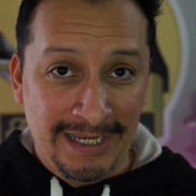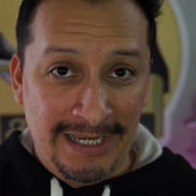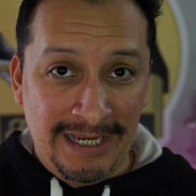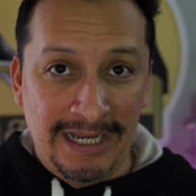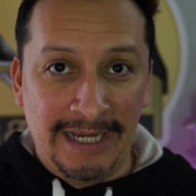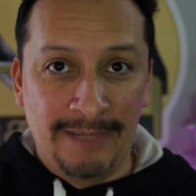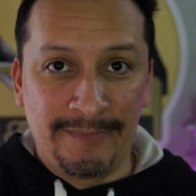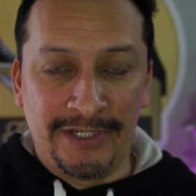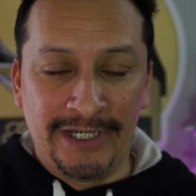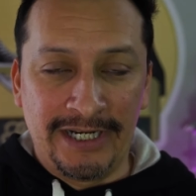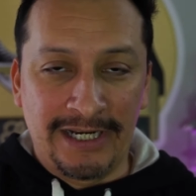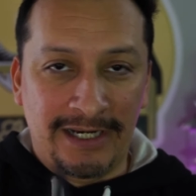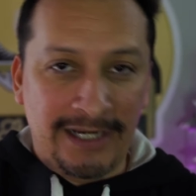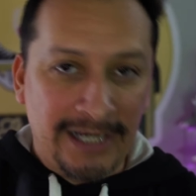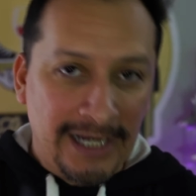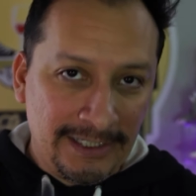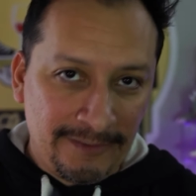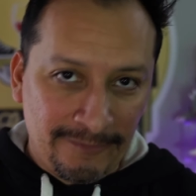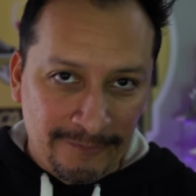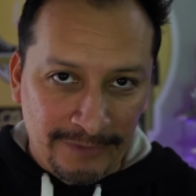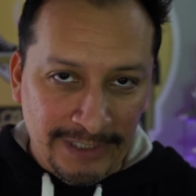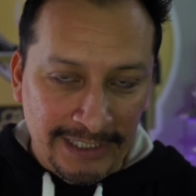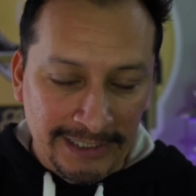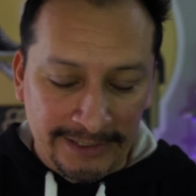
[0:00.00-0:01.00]
I'm gonna cut
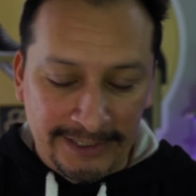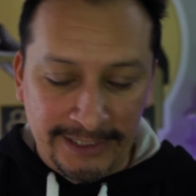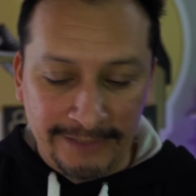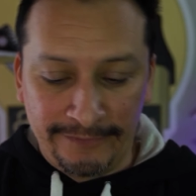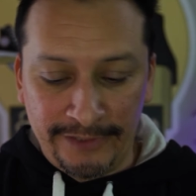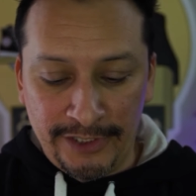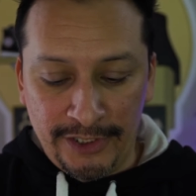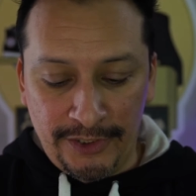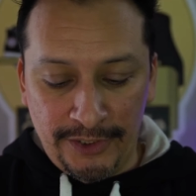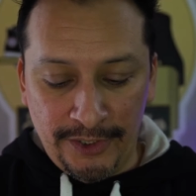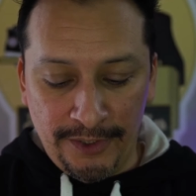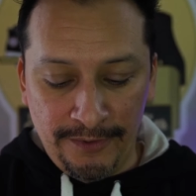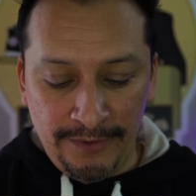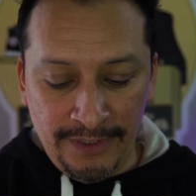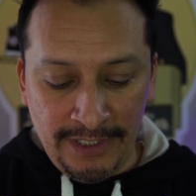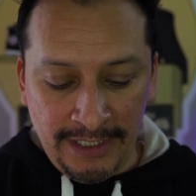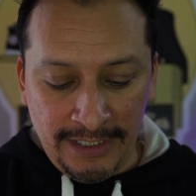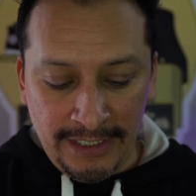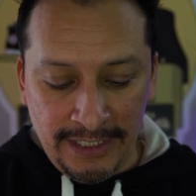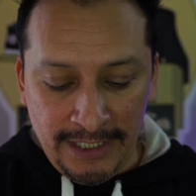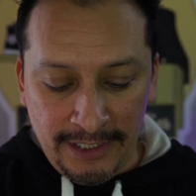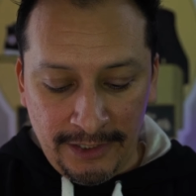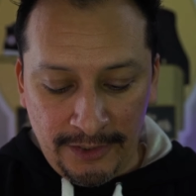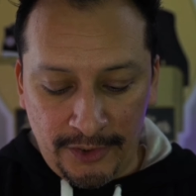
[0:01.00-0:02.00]
relatively soon
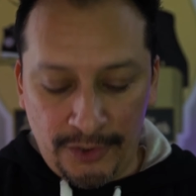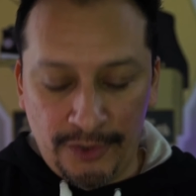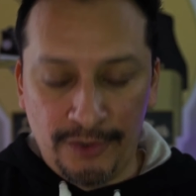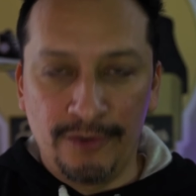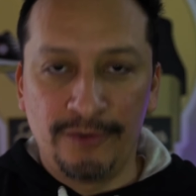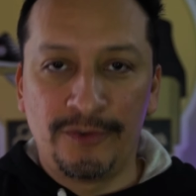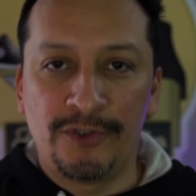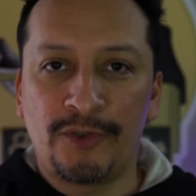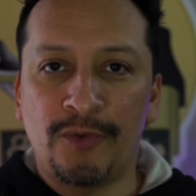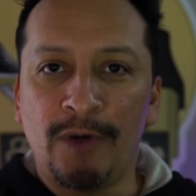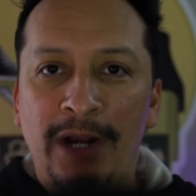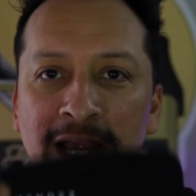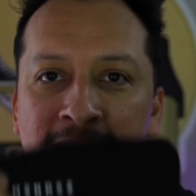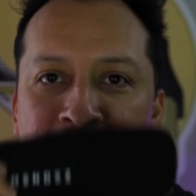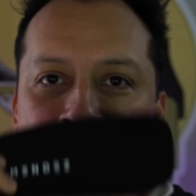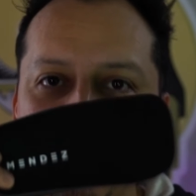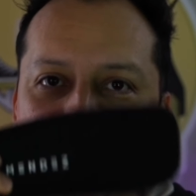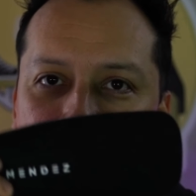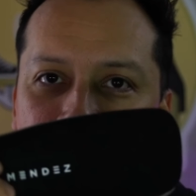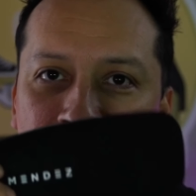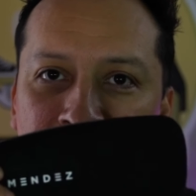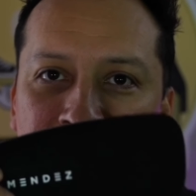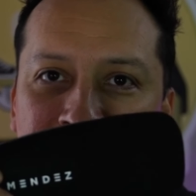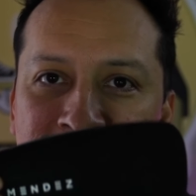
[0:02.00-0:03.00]
to trying
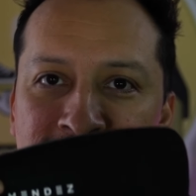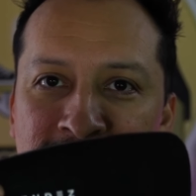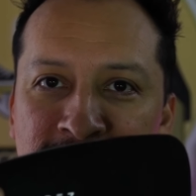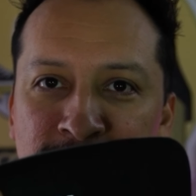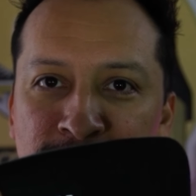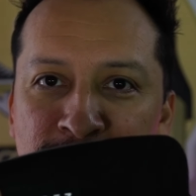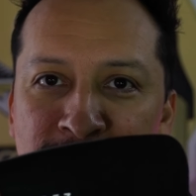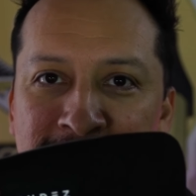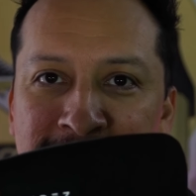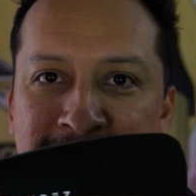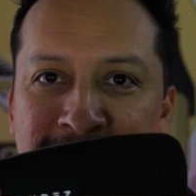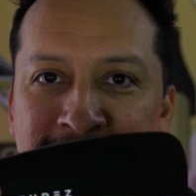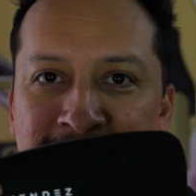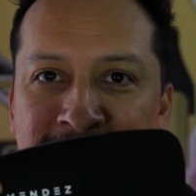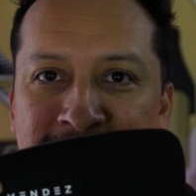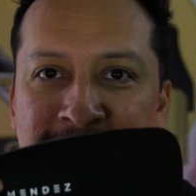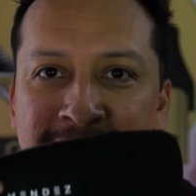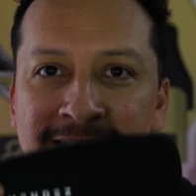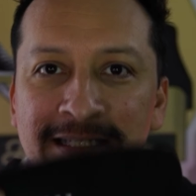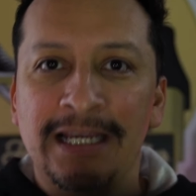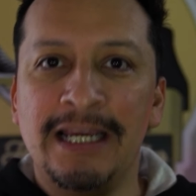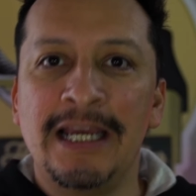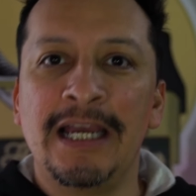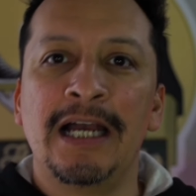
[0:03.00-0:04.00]
on these
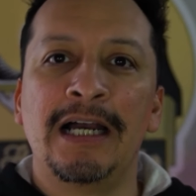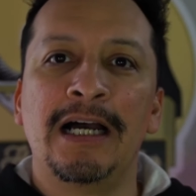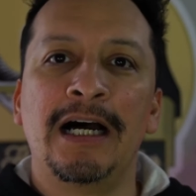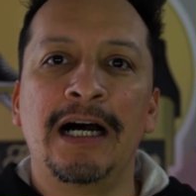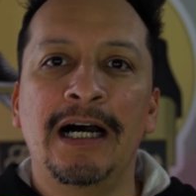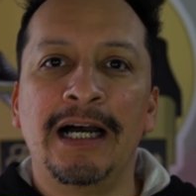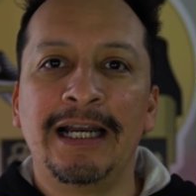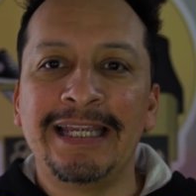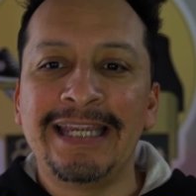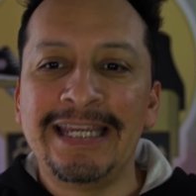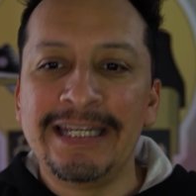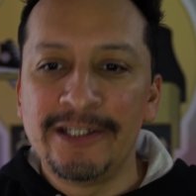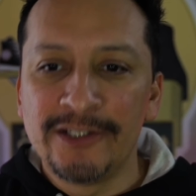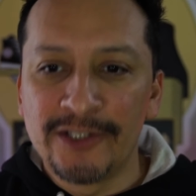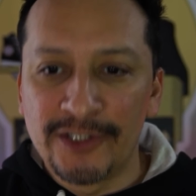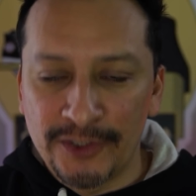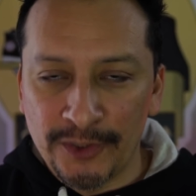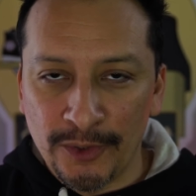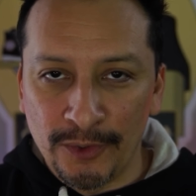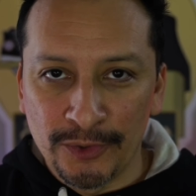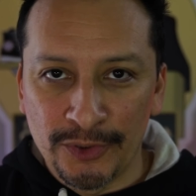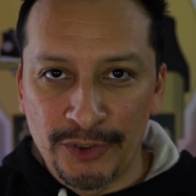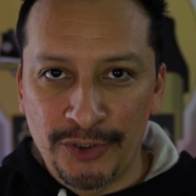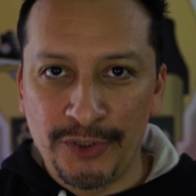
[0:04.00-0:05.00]
Mendez uh,
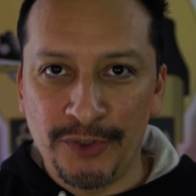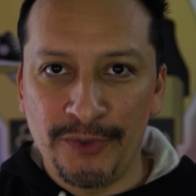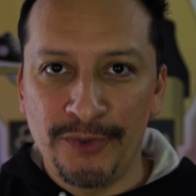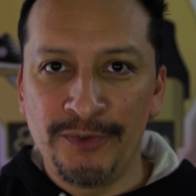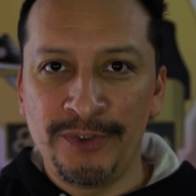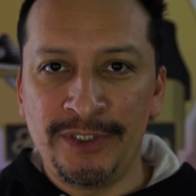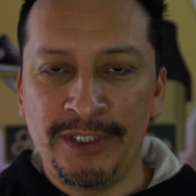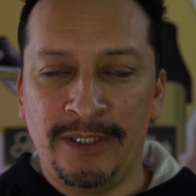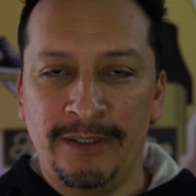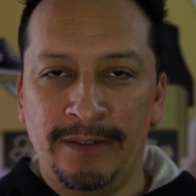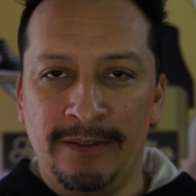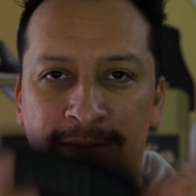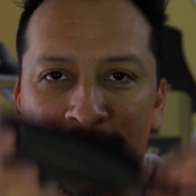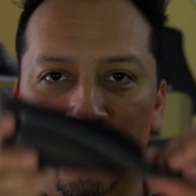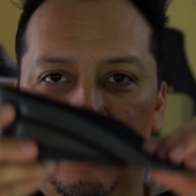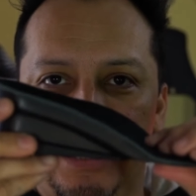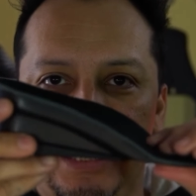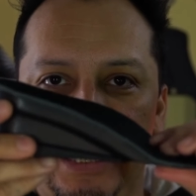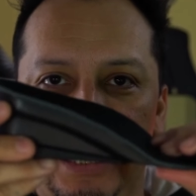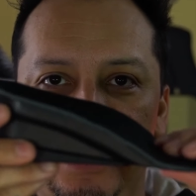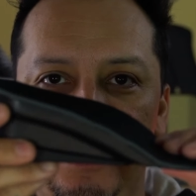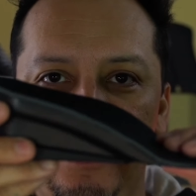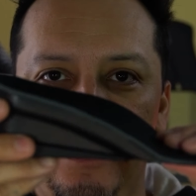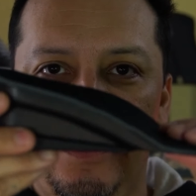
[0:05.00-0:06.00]
insole shoes,
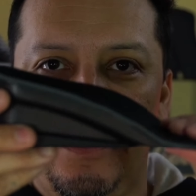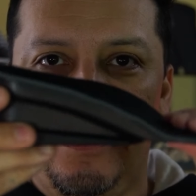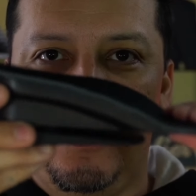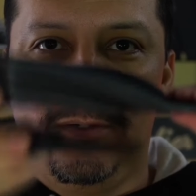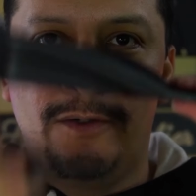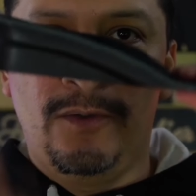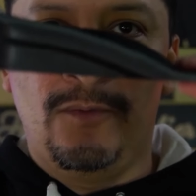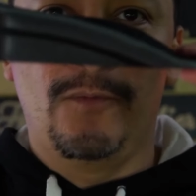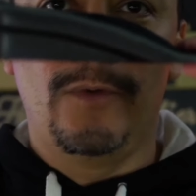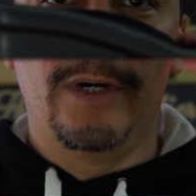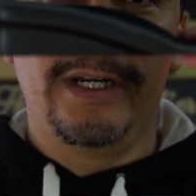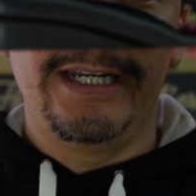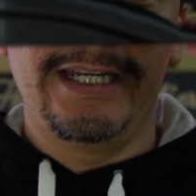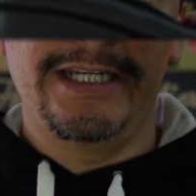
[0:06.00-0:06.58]
again, one